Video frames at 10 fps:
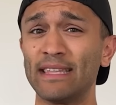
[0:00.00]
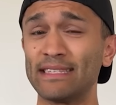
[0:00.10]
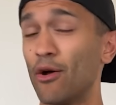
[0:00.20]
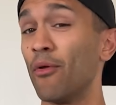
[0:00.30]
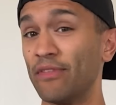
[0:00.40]

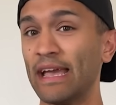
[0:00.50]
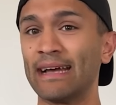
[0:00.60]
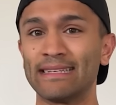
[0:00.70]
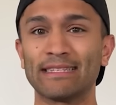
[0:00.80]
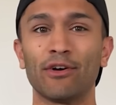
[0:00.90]
this on the
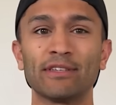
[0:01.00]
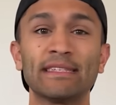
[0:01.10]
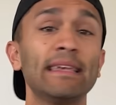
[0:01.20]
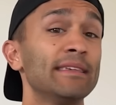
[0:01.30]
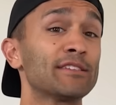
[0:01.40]
Addict
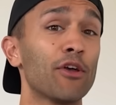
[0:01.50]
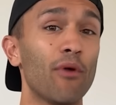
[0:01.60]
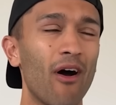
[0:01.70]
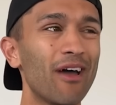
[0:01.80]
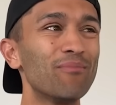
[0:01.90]
RC, so
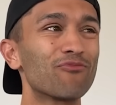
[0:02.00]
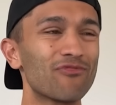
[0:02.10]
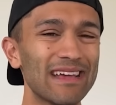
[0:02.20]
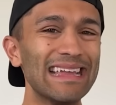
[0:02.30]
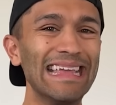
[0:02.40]
I'm
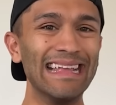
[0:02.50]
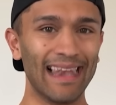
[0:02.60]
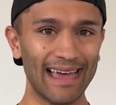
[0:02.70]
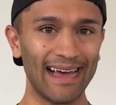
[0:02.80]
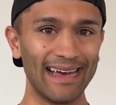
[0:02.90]
really
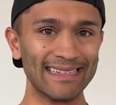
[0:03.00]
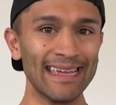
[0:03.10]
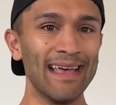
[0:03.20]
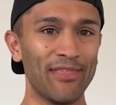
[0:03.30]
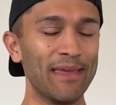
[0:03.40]
glad
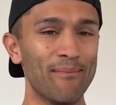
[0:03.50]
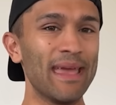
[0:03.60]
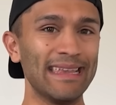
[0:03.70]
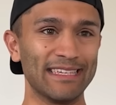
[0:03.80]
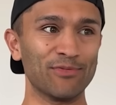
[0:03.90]
that it
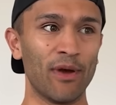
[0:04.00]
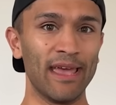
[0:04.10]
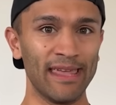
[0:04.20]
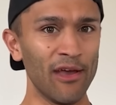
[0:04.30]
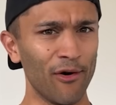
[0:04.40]
made its
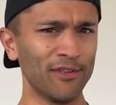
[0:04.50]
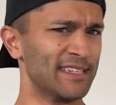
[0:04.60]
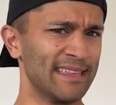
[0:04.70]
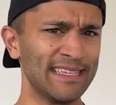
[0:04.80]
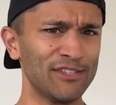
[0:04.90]
way
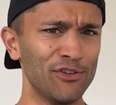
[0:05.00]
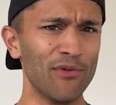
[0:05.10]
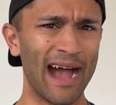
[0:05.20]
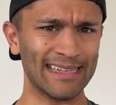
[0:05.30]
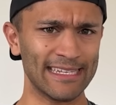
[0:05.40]
onto this new
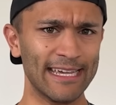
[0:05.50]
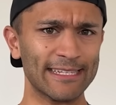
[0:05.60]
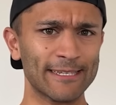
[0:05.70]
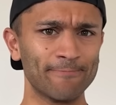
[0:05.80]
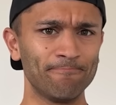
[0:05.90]
Addict.